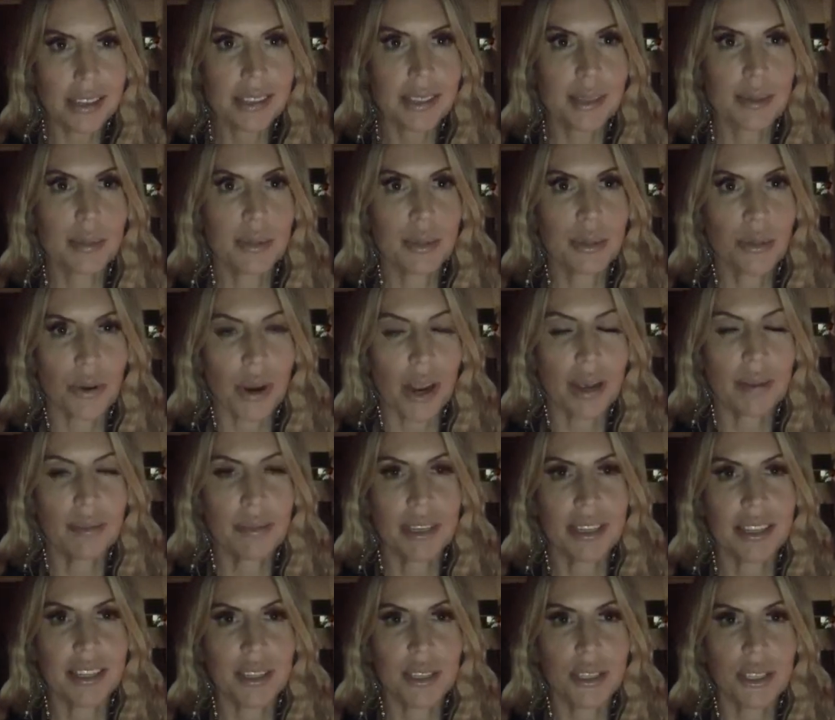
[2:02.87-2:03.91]
subscribed to
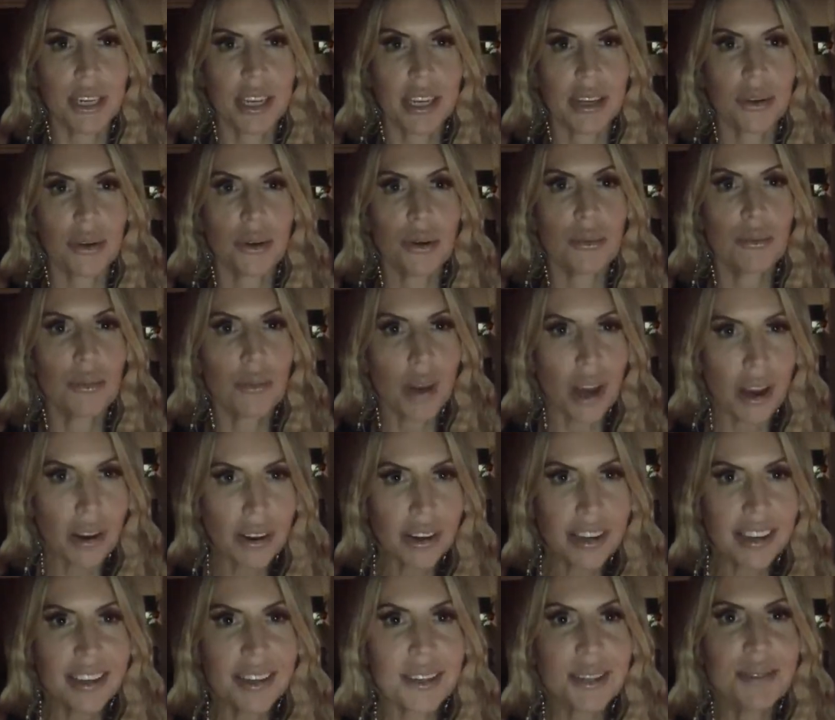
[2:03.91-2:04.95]
the channel,
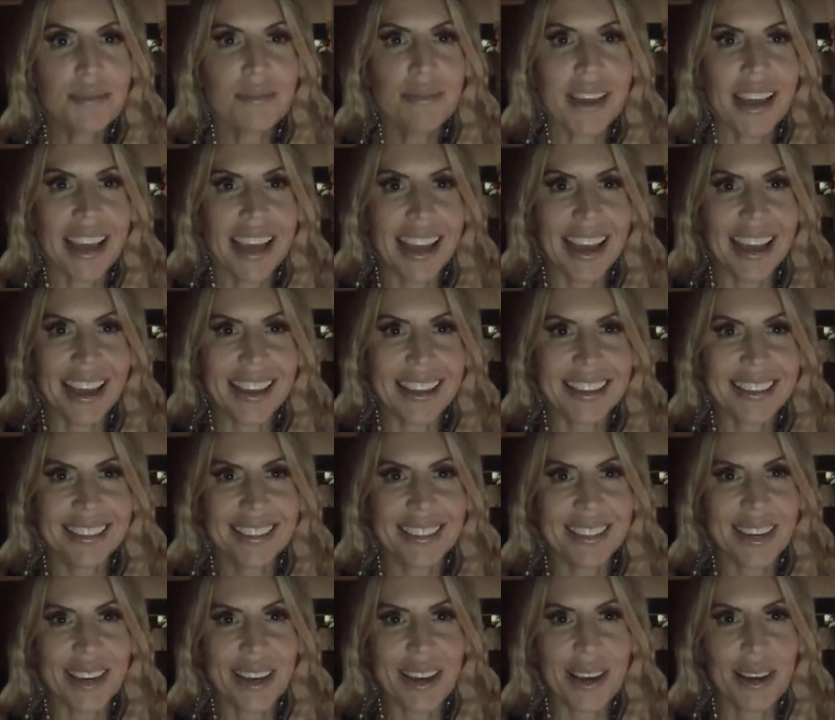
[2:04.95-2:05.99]
welcome, and
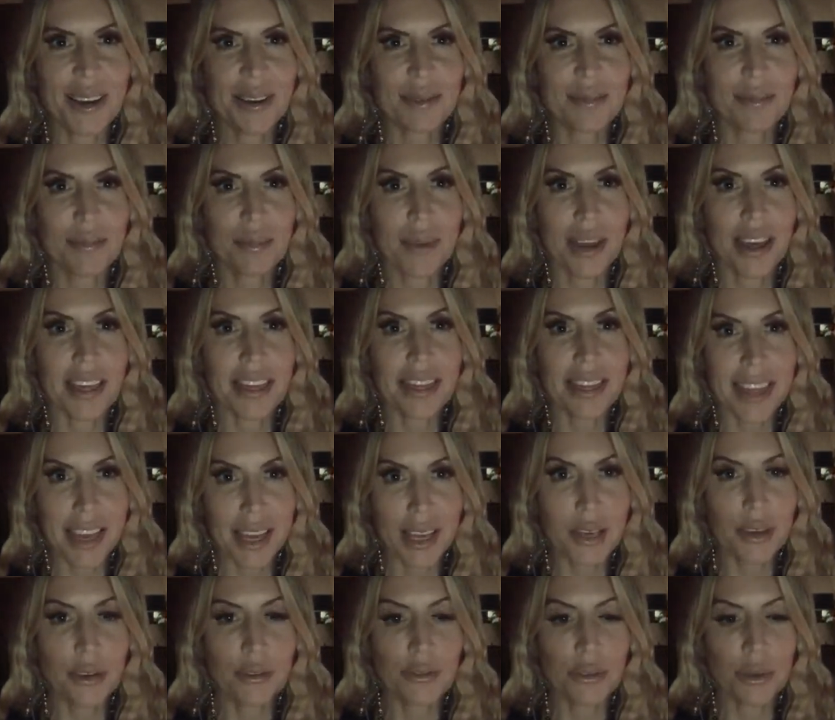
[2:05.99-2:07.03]

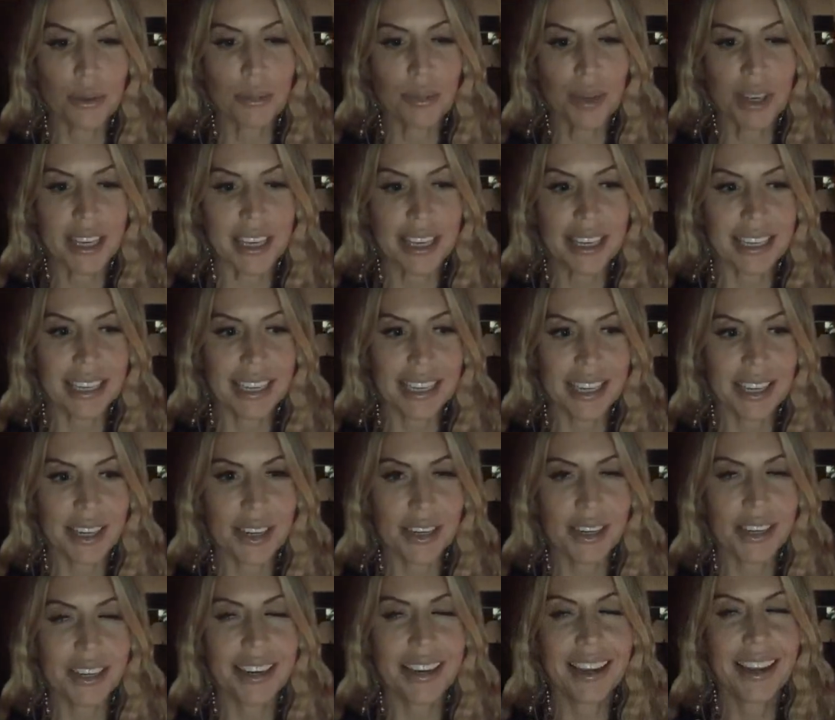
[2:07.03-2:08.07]
thank you for being
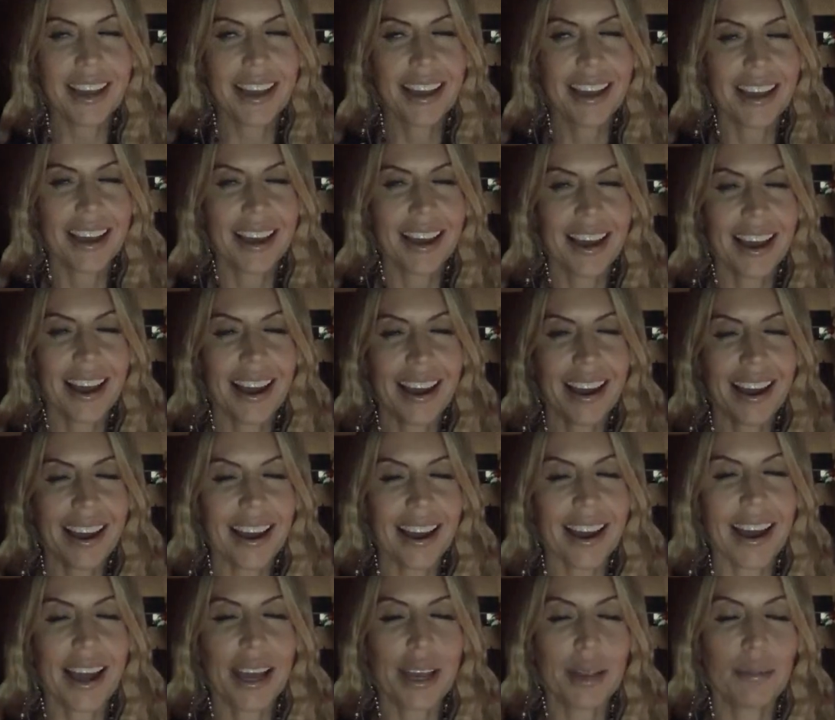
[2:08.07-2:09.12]
here.
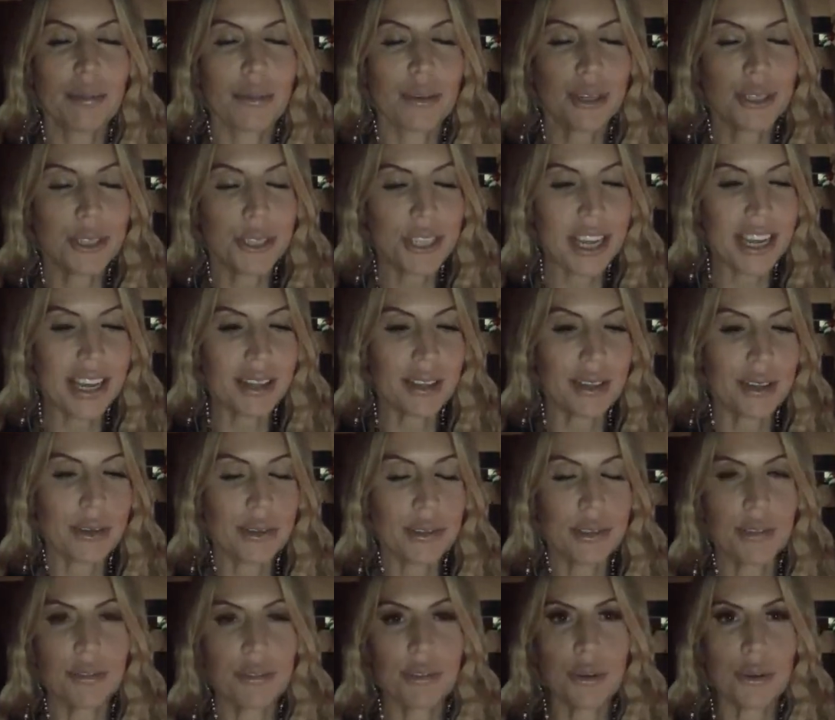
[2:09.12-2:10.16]
I appreciate
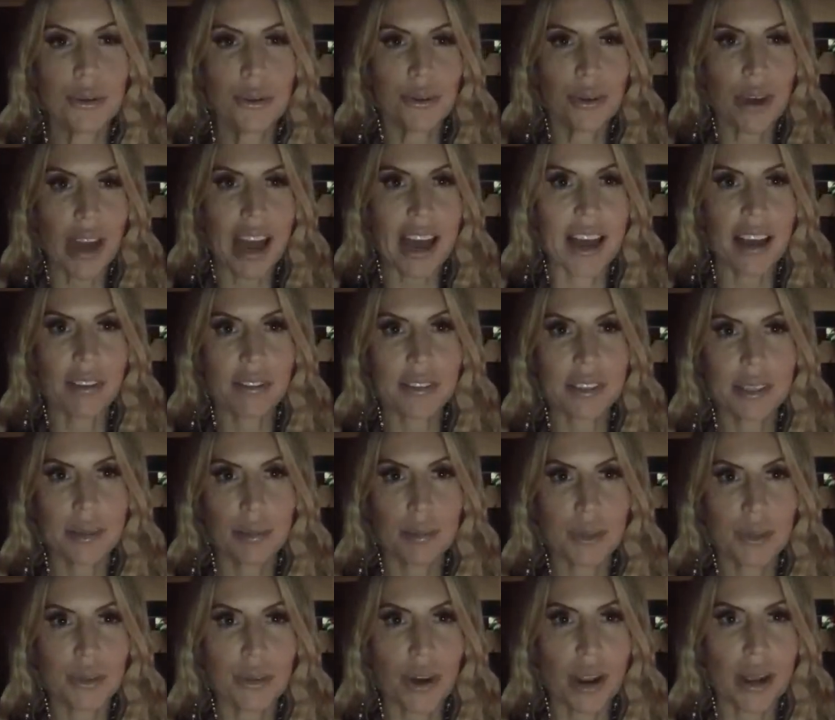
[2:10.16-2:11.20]
those of you who have
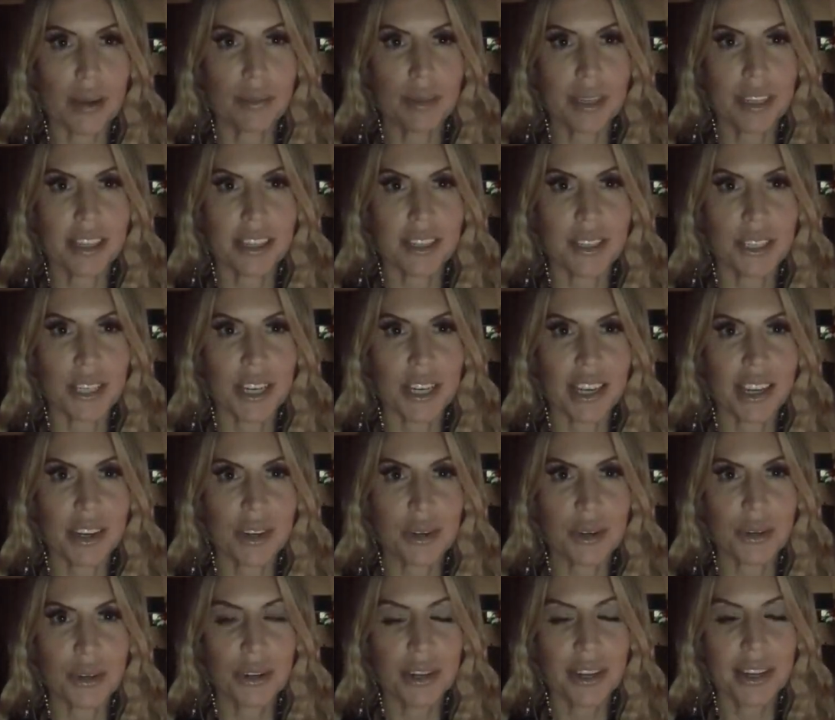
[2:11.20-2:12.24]
subscribed to the
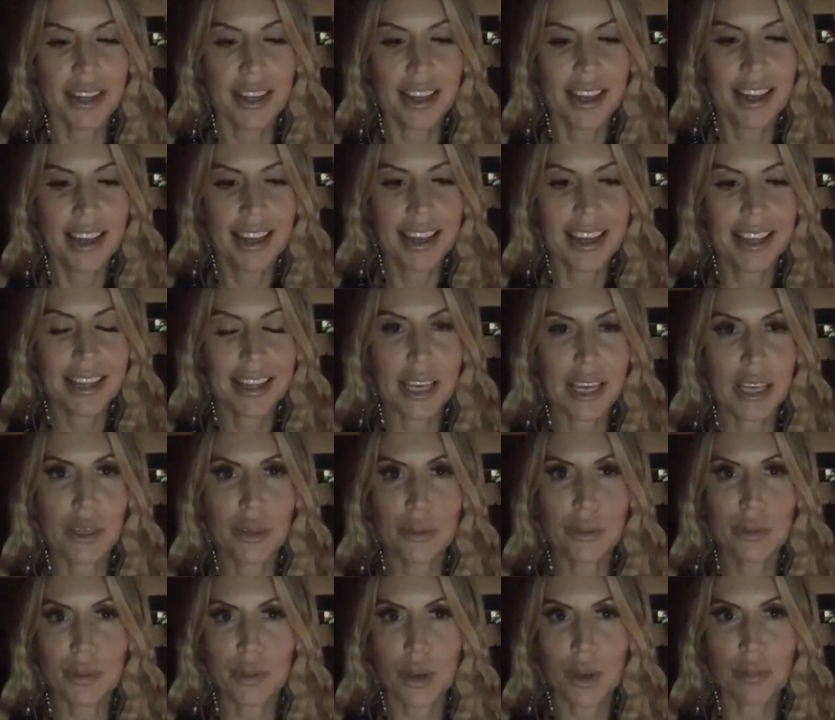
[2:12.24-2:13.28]
channel. Thank you
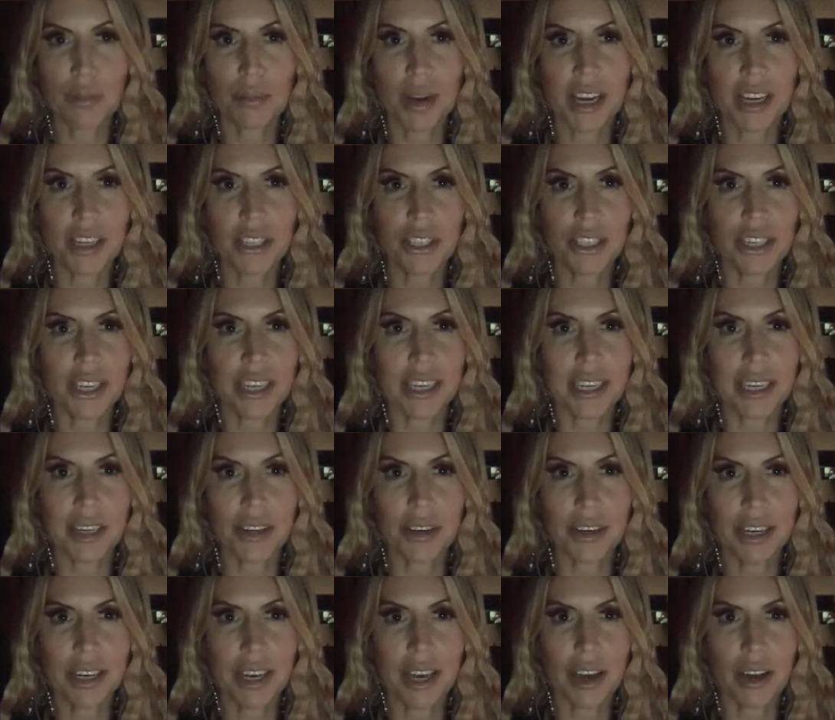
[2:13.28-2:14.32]
so much. A
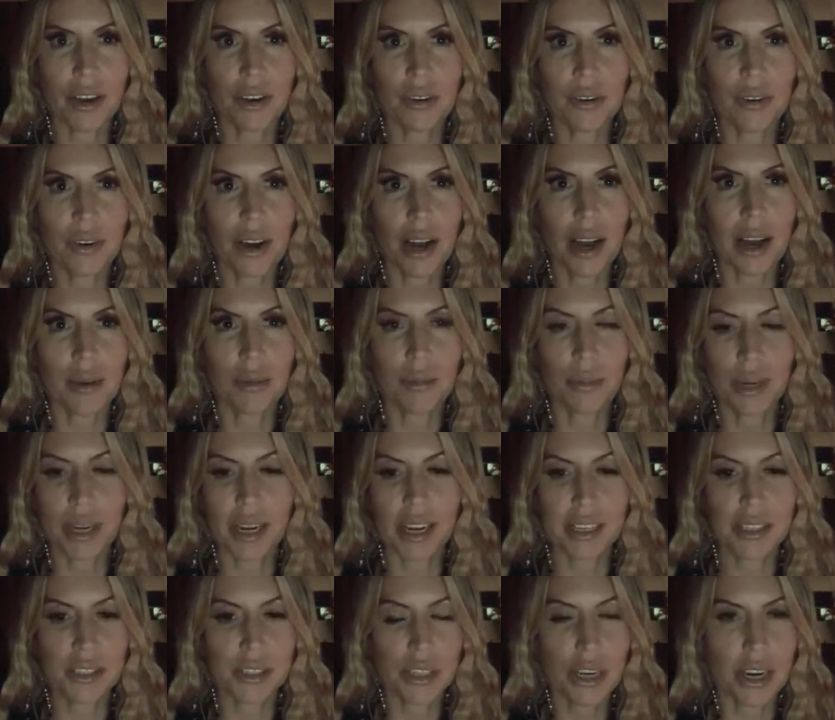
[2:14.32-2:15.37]
year ago, when I
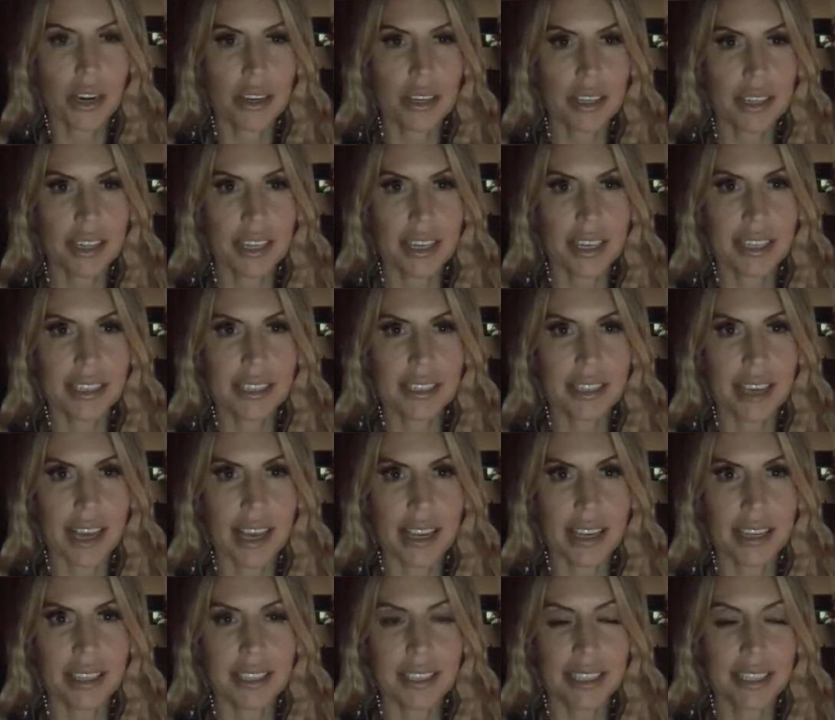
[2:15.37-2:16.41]
started this,
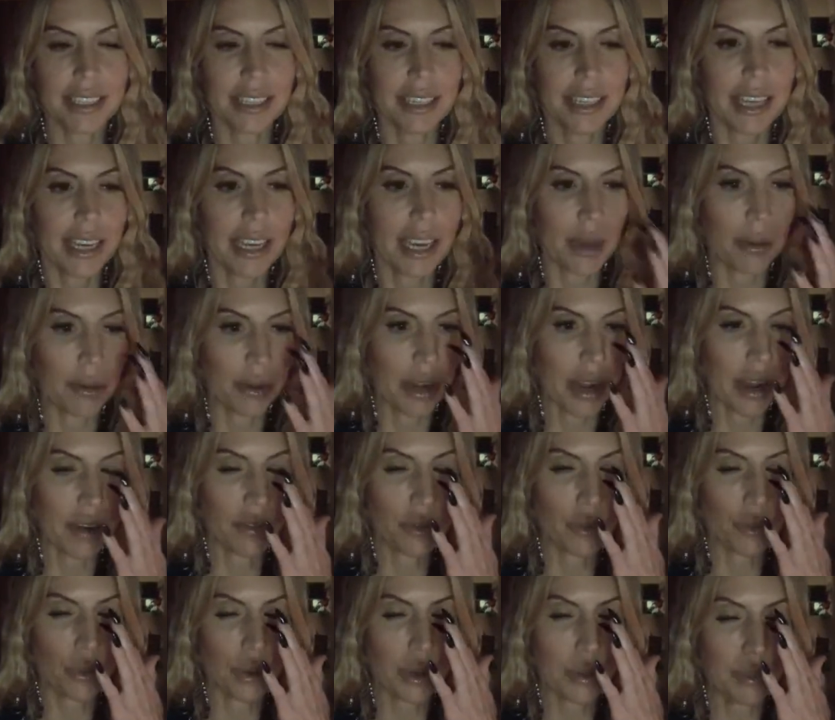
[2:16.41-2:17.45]
I didn't think I would have
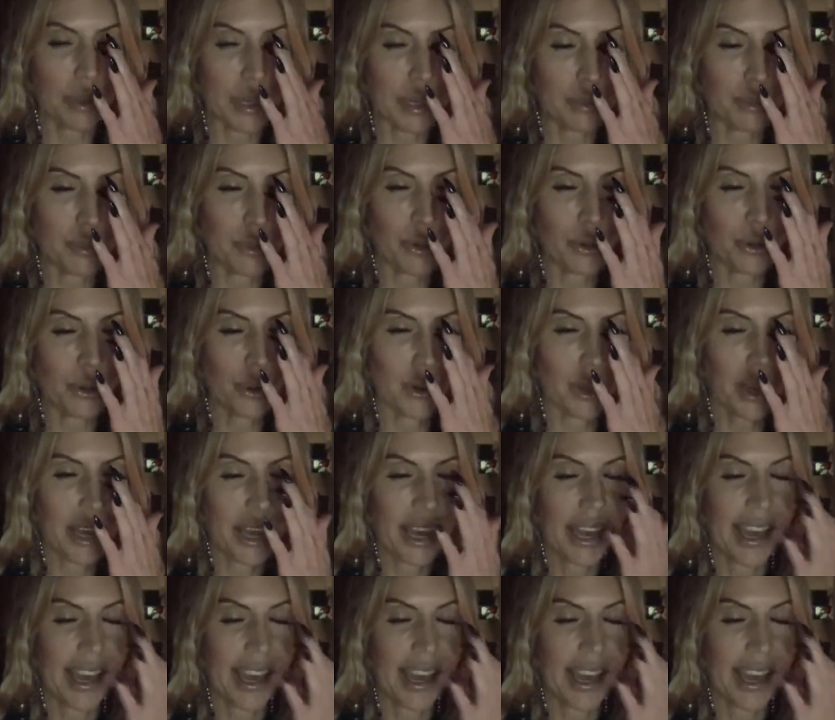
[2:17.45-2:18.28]
3 people,